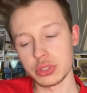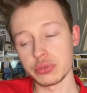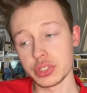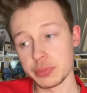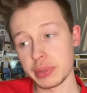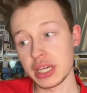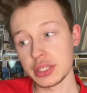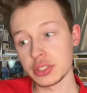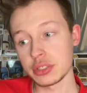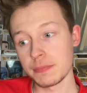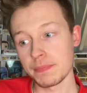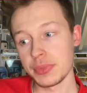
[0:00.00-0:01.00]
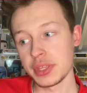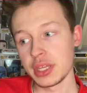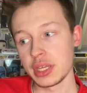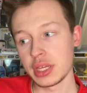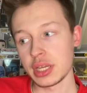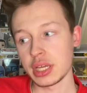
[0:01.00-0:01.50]
are in space,
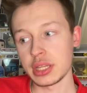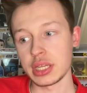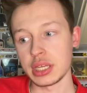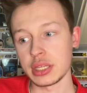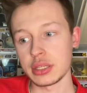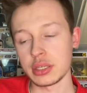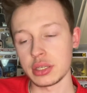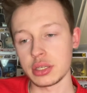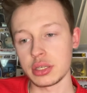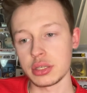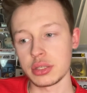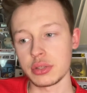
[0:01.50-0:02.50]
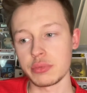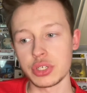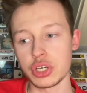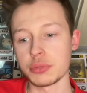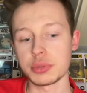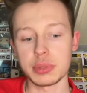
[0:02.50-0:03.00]
and then they're in
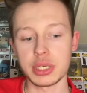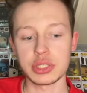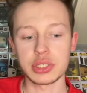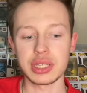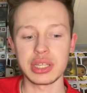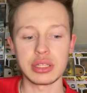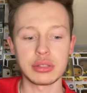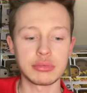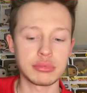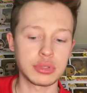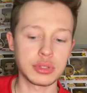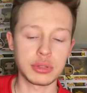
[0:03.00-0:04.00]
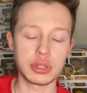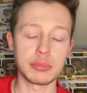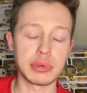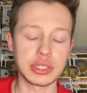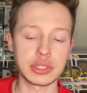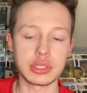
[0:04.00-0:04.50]
hyperspace, and then the
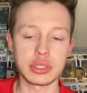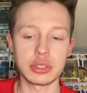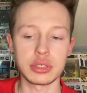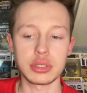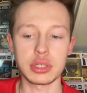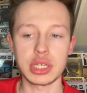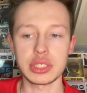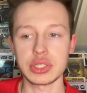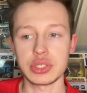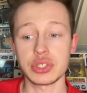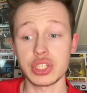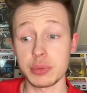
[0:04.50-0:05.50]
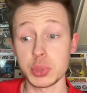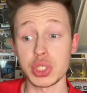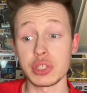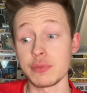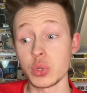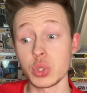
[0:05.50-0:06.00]
Master has a disturbance at
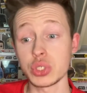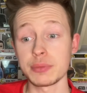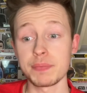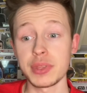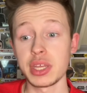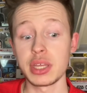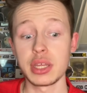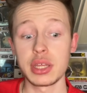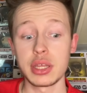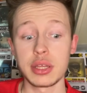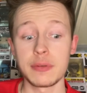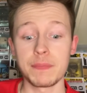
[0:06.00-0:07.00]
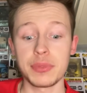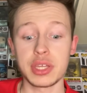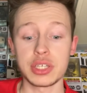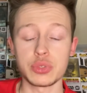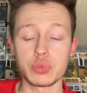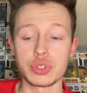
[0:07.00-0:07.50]
the Force, and
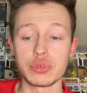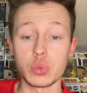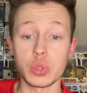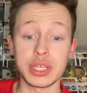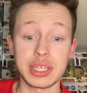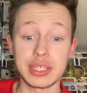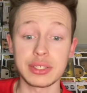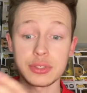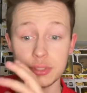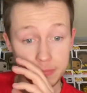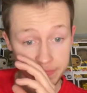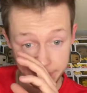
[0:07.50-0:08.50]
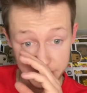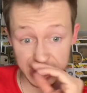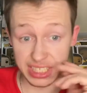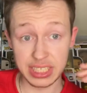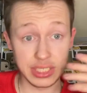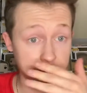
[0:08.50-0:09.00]
he's wondering what it is, and
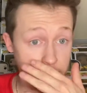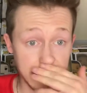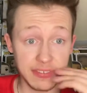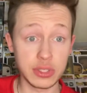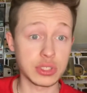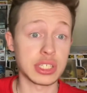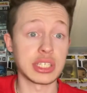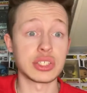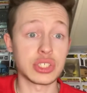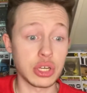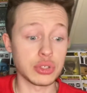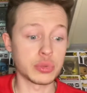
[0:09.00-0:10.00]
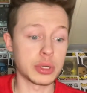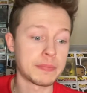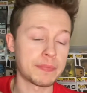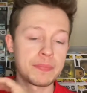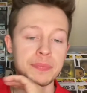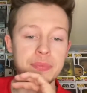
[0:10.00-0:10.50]
he feels like he needs to go to it.
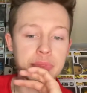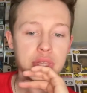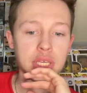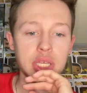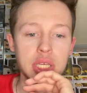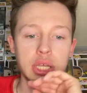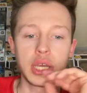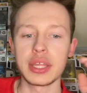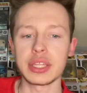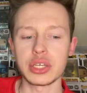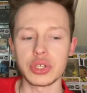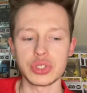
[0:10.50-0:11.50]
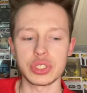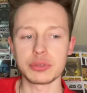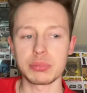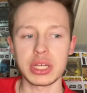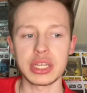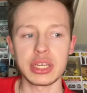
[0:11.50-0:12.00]
And he goes to this
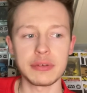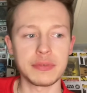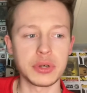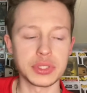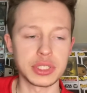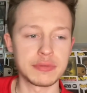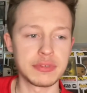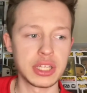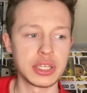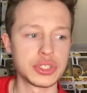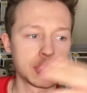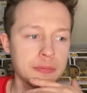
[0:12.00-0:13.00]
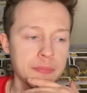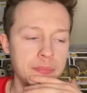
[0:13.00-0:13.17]
planet, finds this village,